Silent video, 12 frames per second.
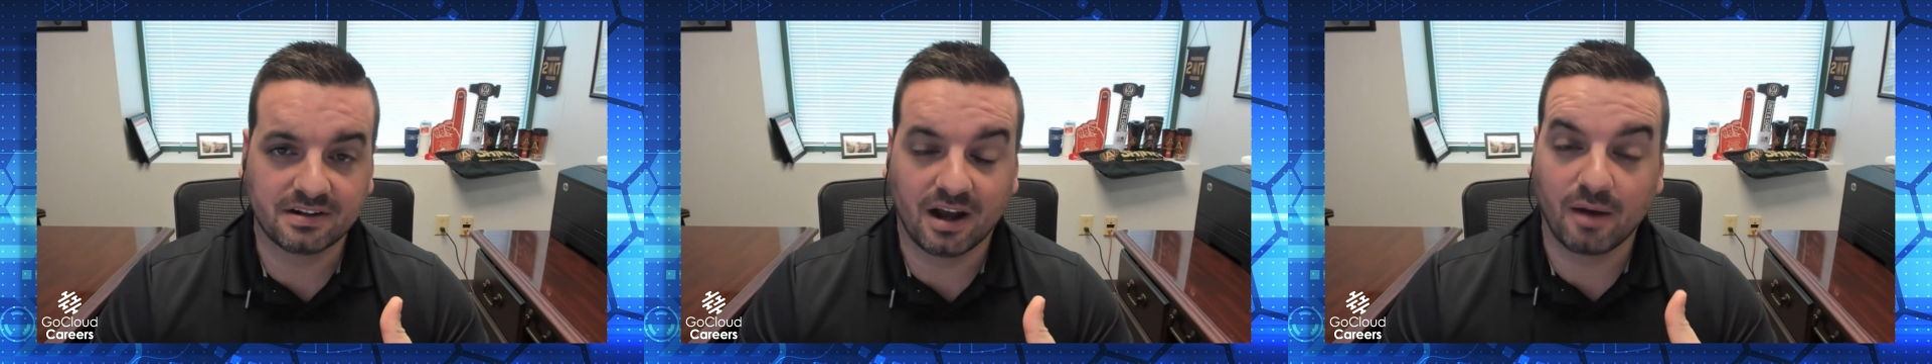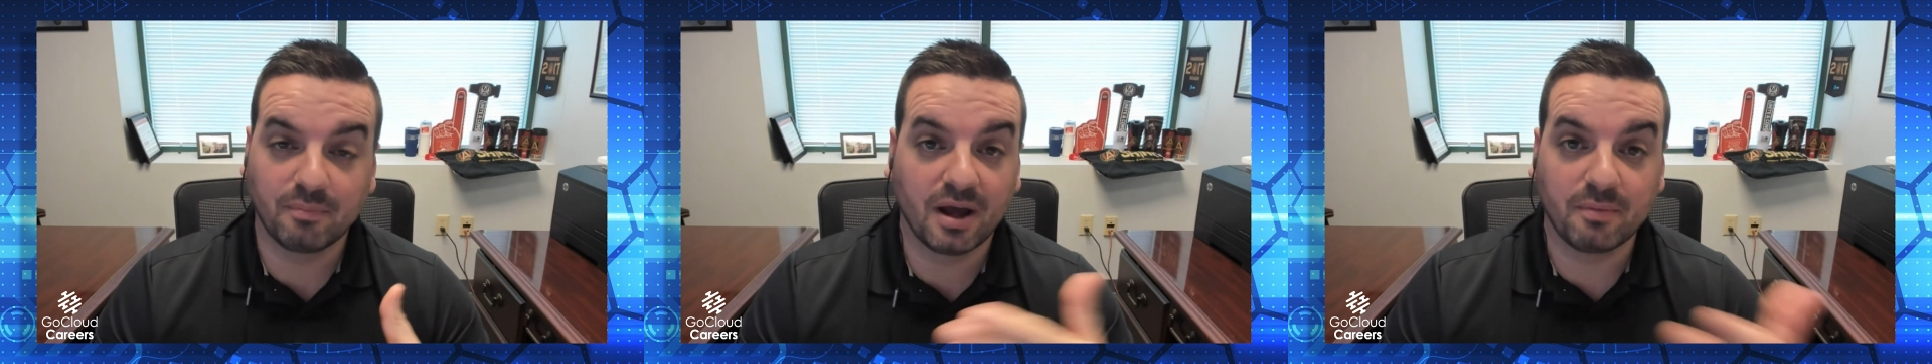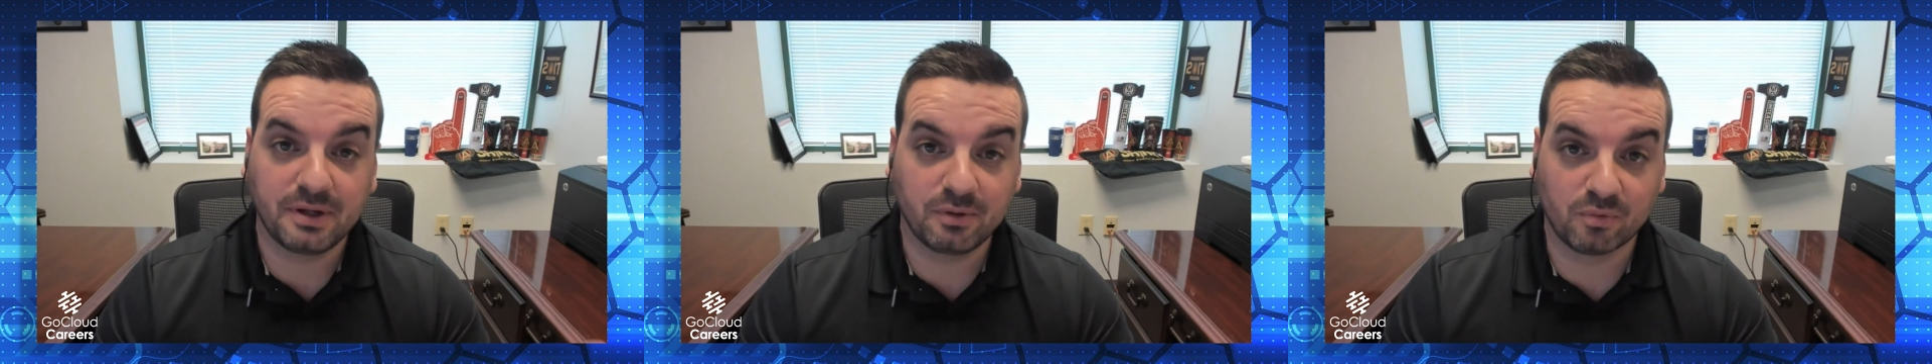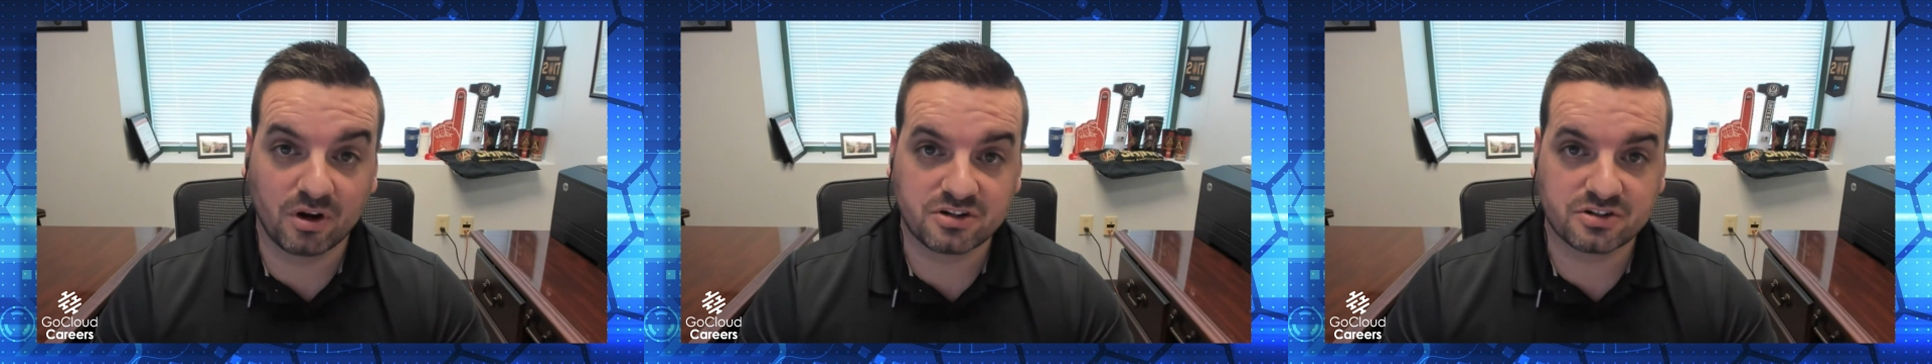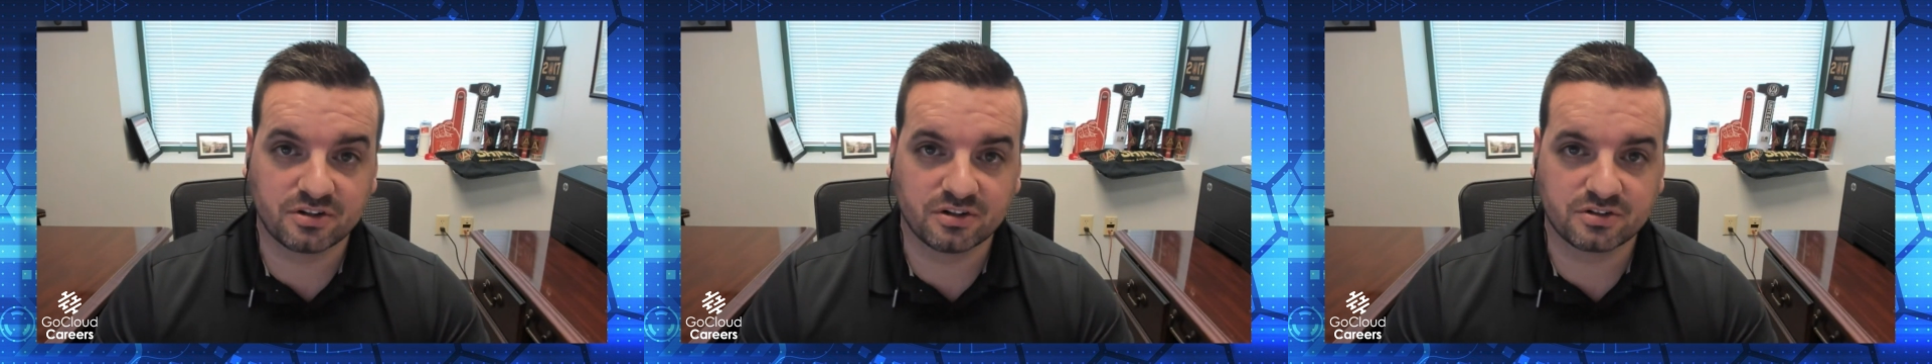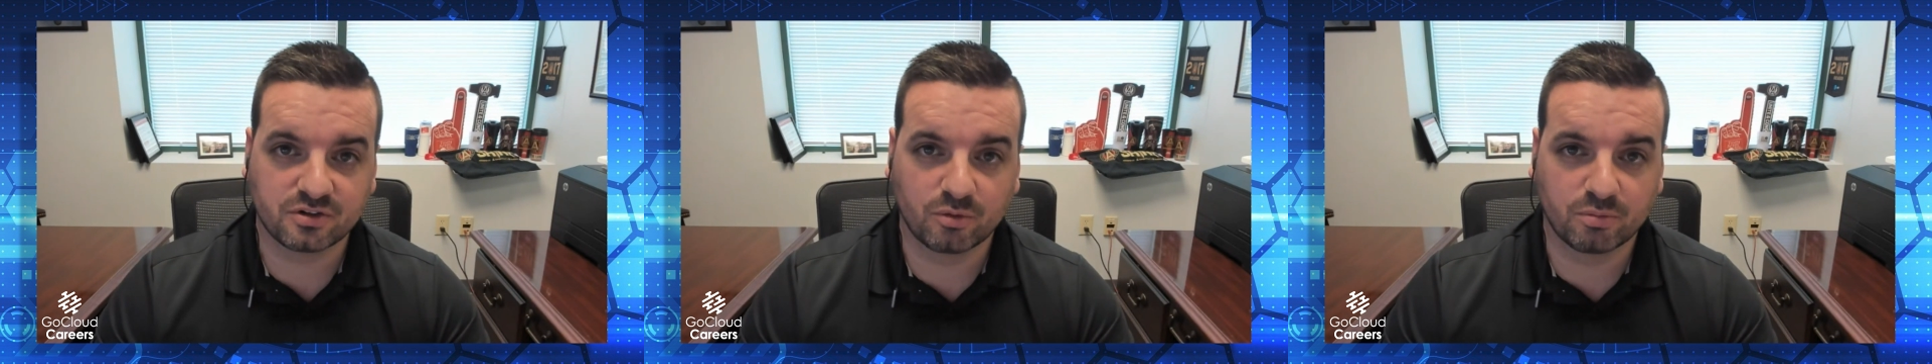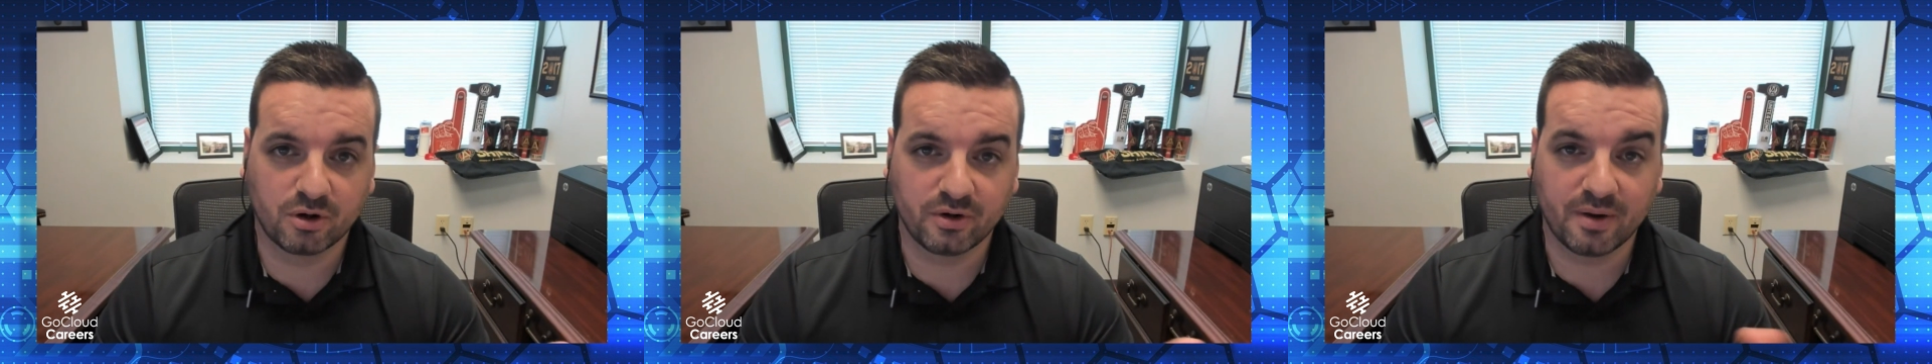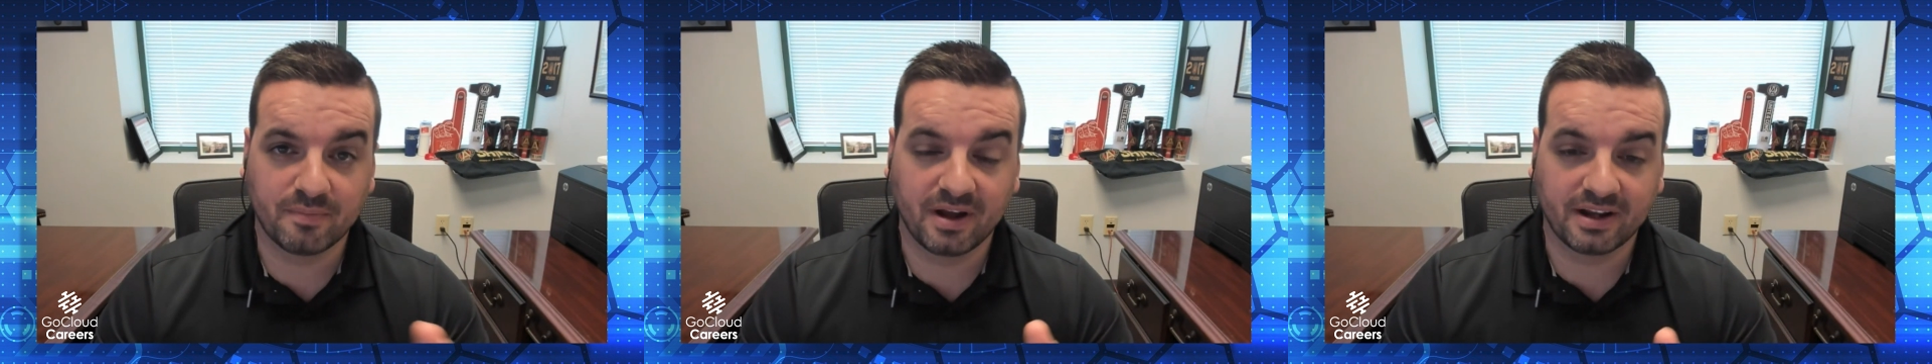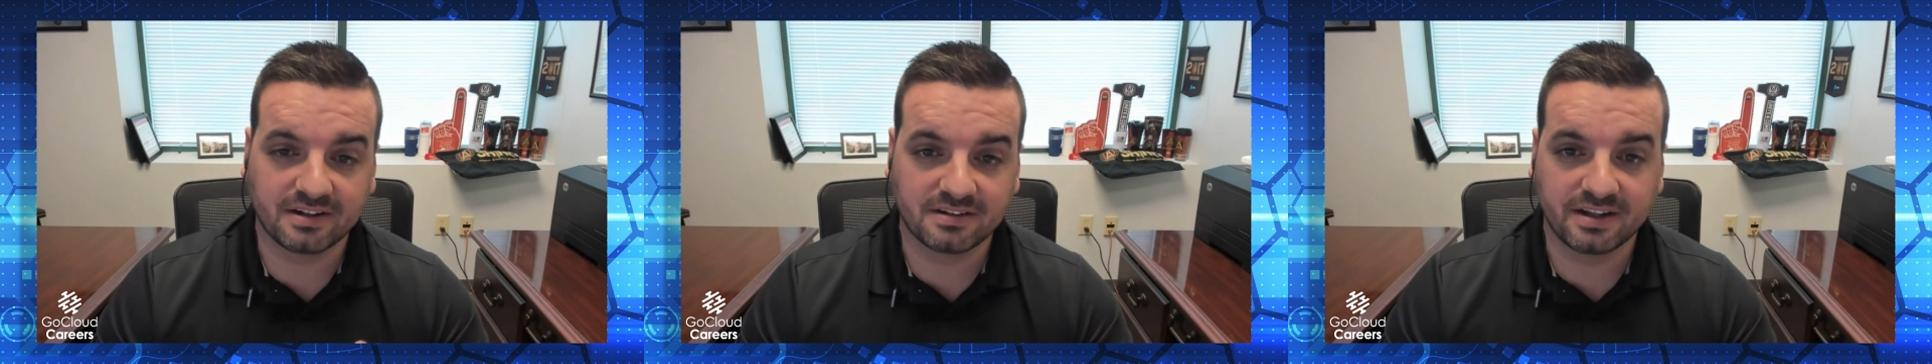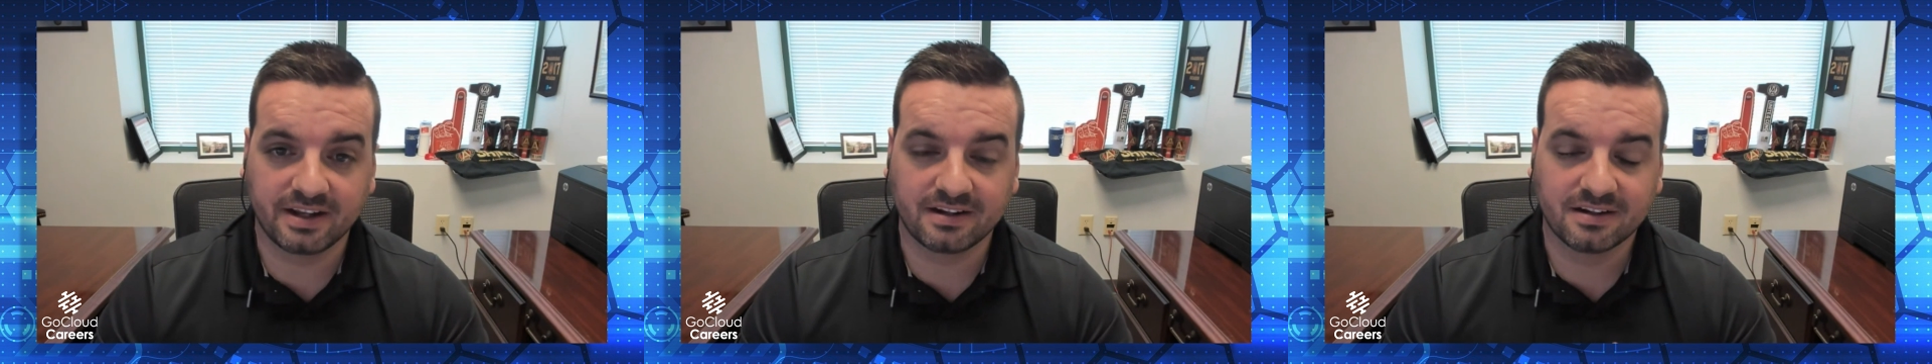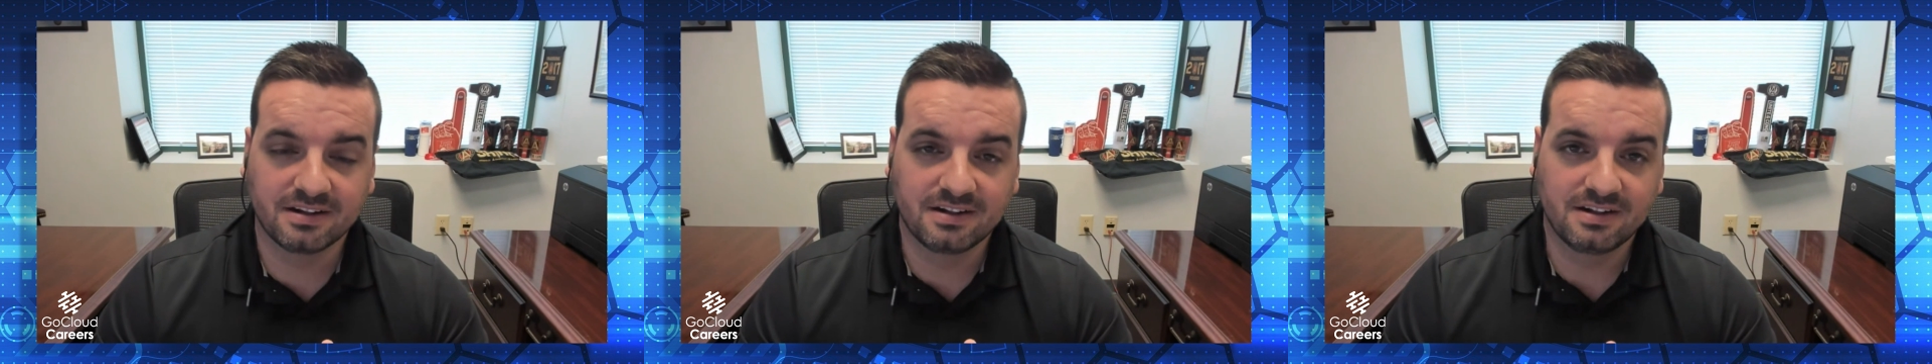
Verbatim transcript: I'm not being rushed through this whole program, but I could take